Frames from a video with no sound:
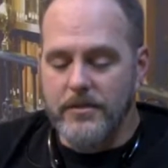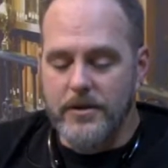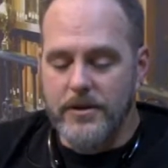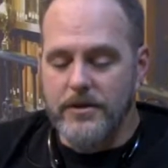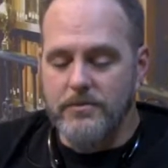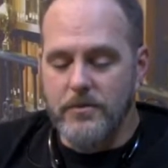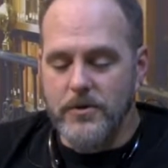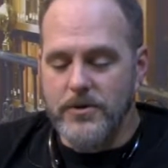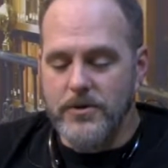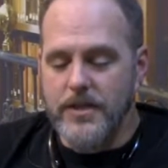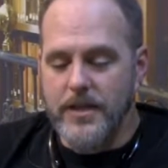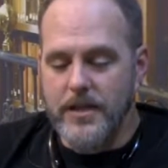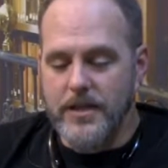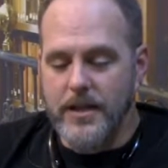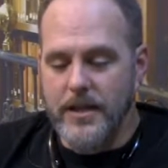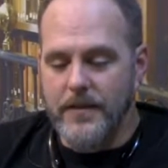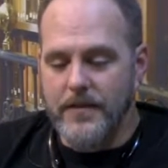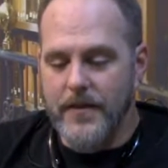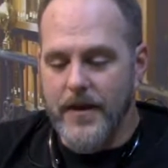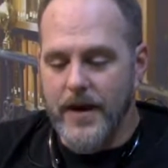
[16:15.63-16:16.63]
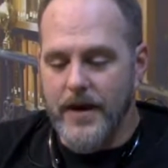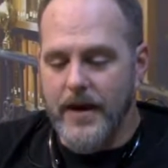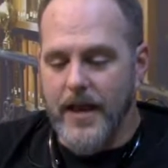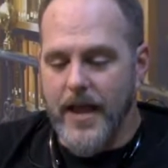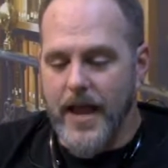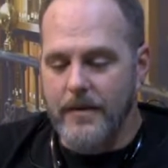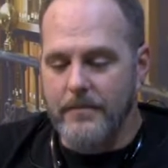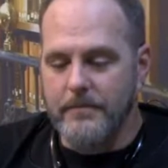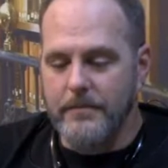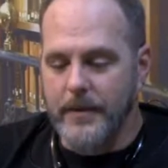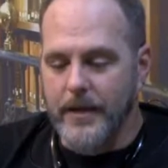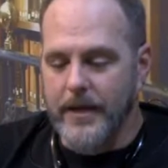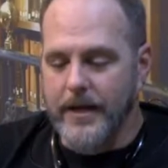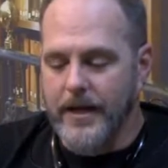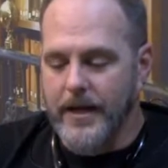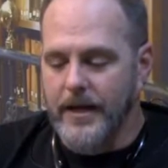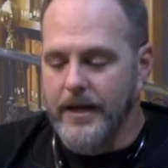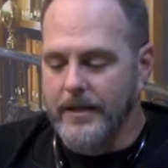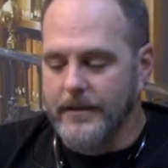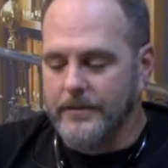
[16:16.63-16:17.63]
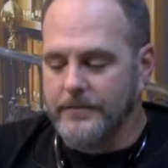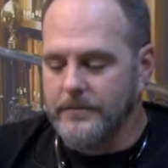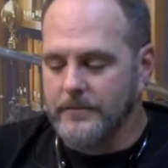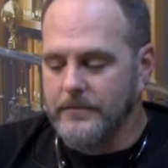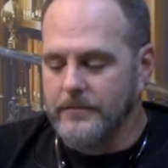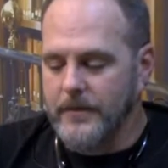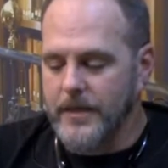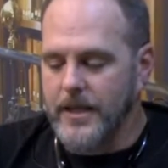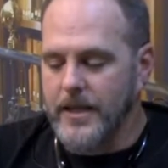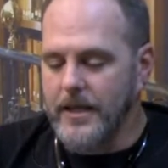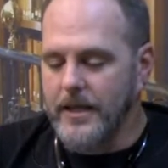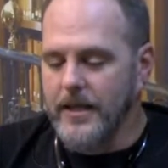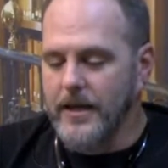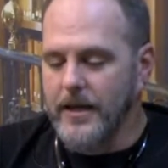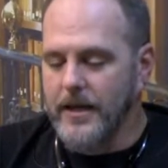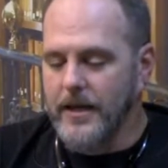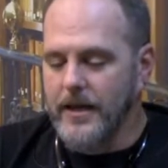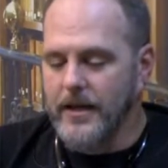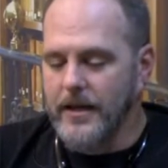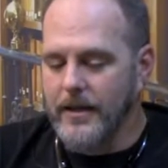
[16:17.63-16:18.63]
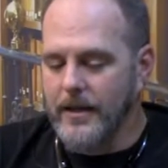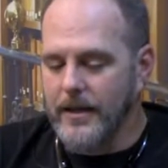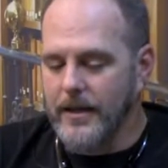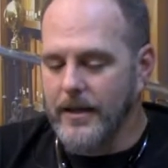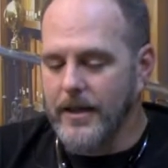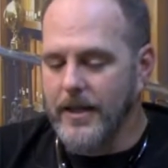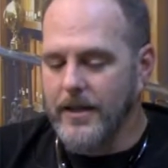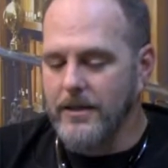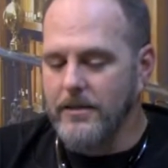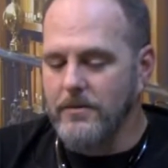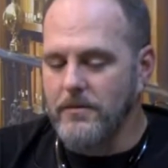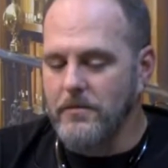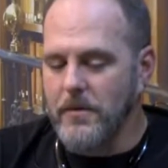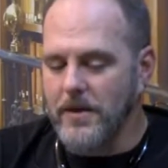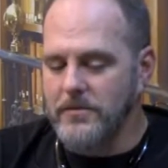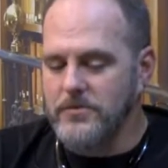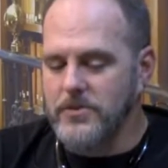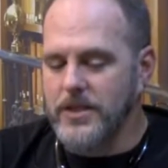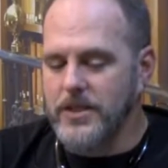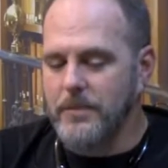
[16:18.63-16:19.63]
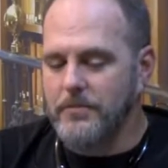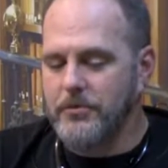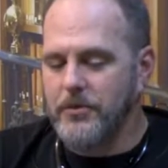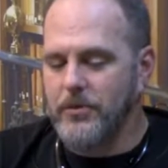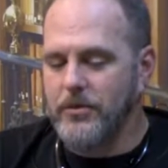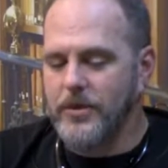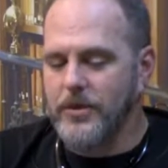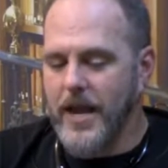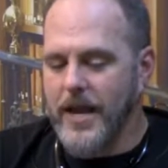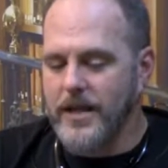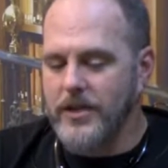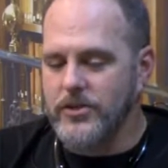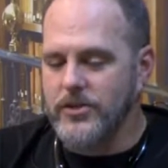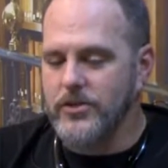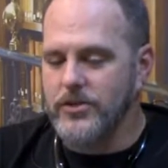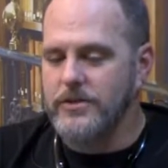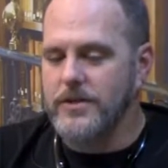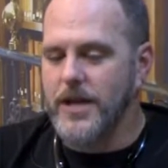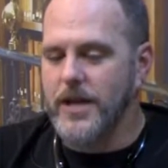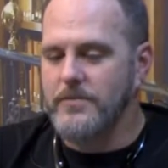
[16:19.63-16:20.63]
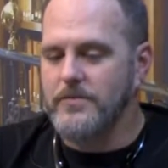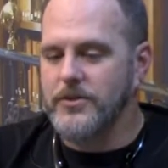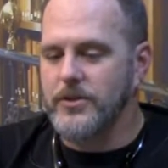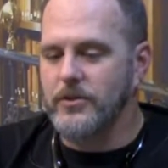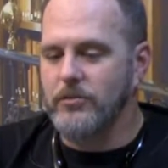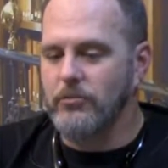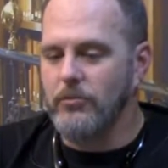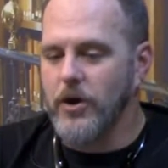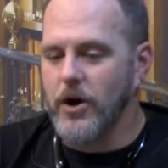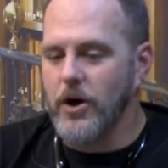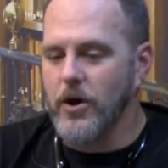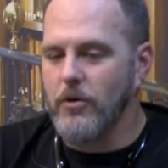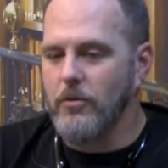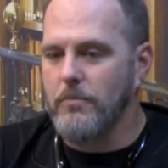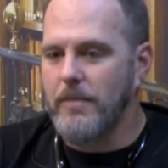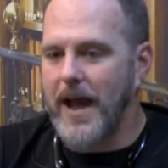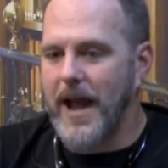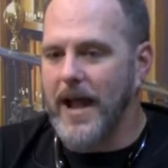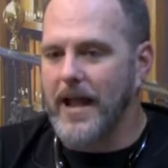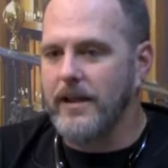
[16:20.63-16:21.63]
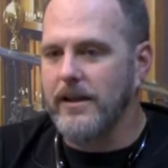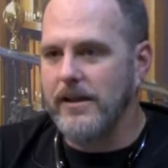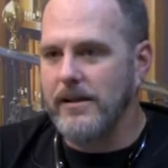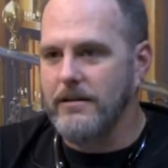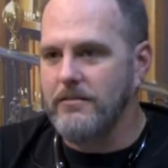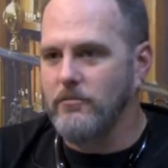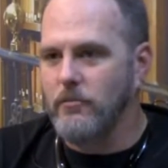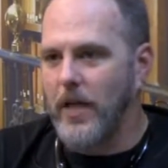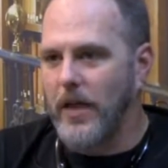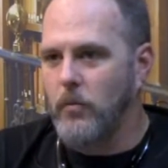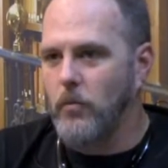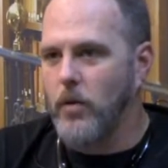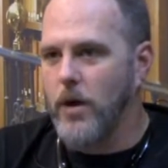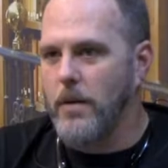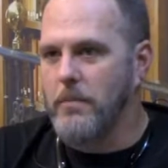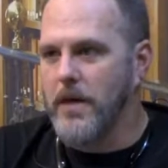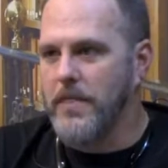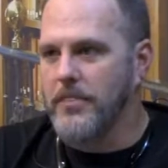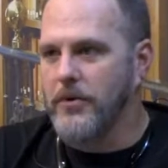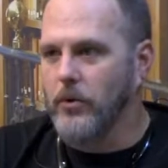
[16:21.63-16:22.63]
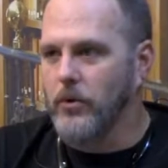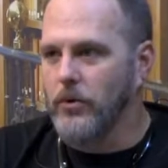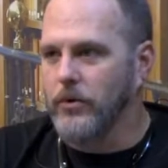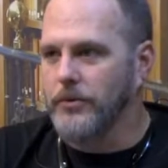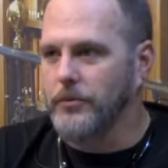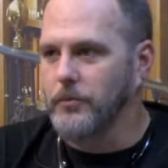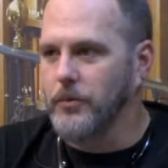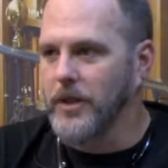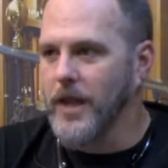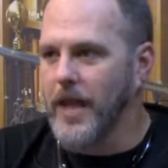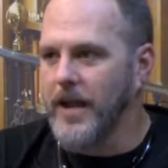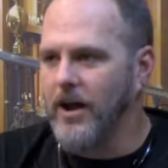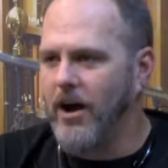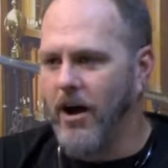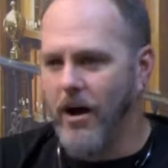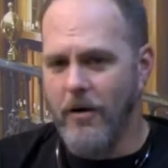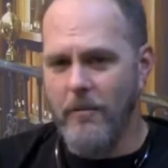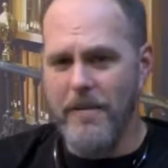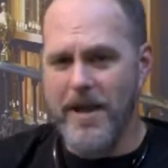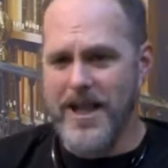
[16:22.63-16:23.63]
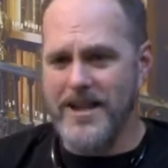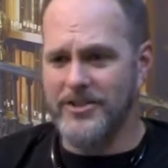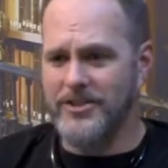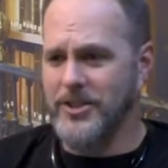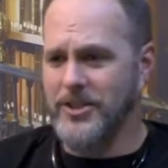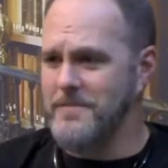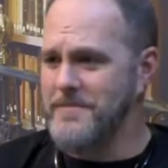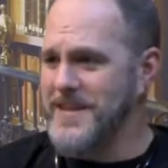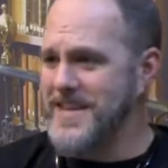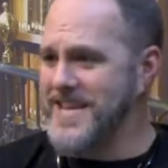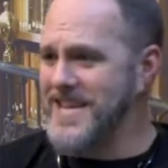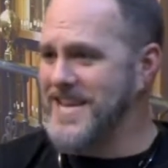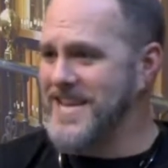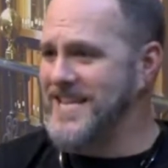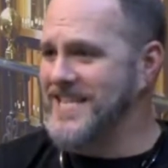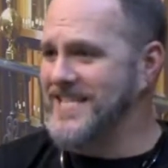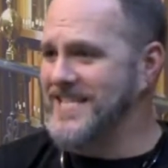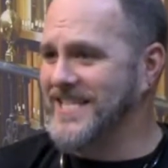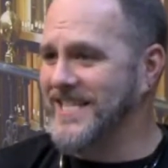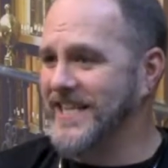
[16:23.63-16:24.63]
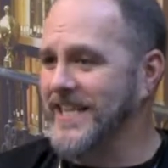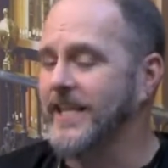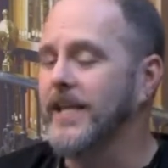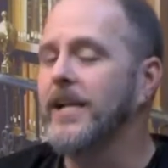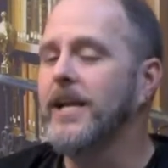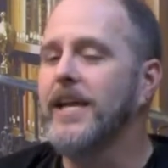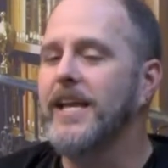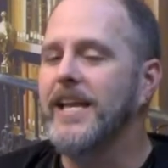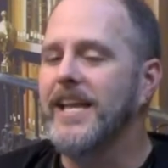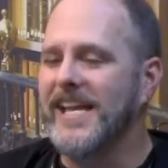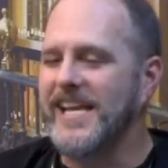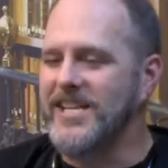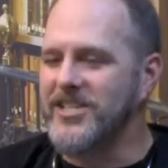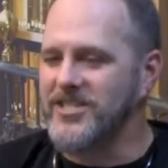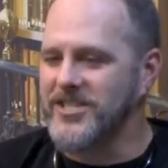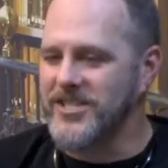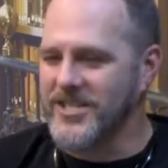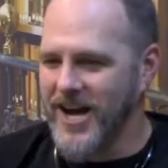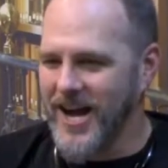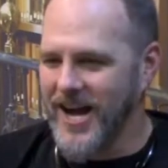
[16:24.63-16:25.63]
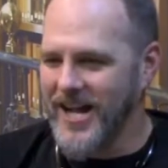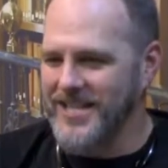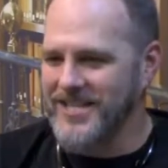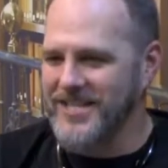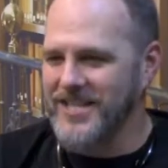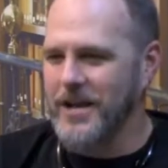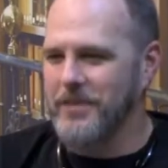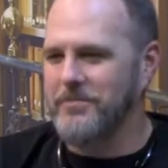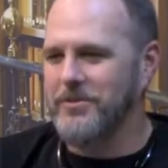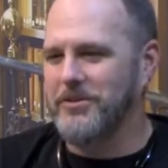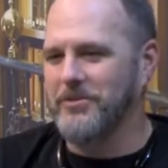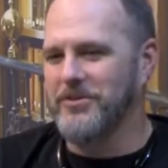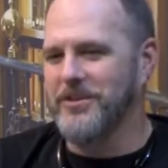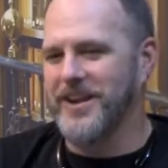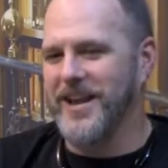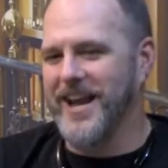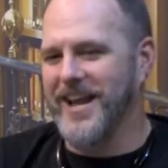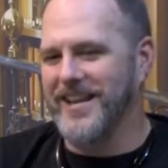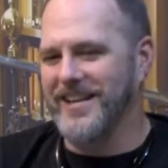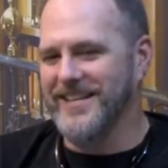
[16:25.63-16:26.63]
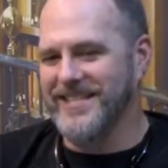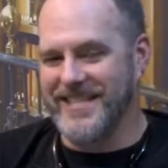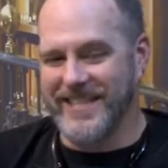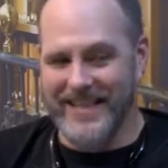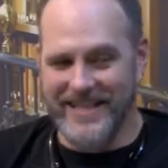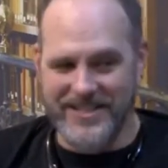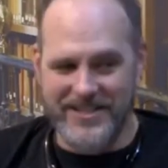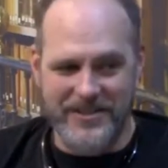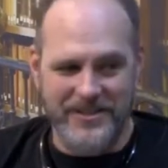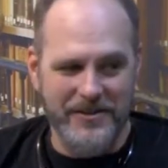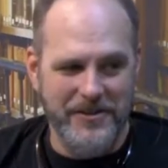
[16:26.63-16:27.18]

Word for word: We're, still not there yet, but um, he uh, he slept through the night two times in a row back at like one month old, and we're like, oh man, it's gonna be easy. Mm-hmm. He has mm-hmm. not slept through the night since.